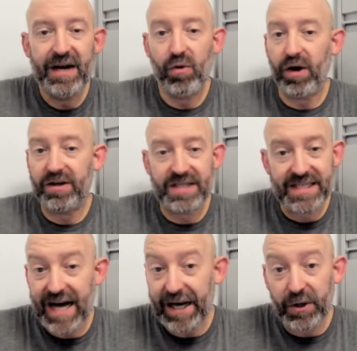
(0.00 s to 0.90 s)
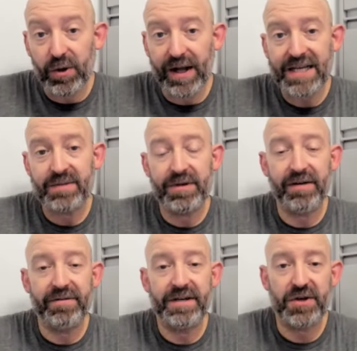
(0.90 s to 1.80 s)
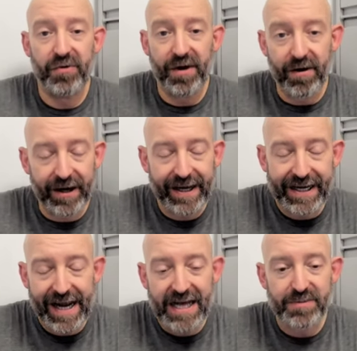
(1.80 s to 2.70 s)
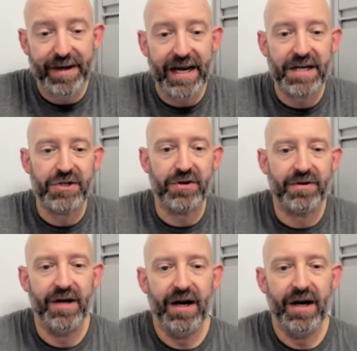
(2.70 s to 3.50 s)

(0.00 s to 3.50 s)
Rutgers has not utilized him enough in his career. Again, he has been injured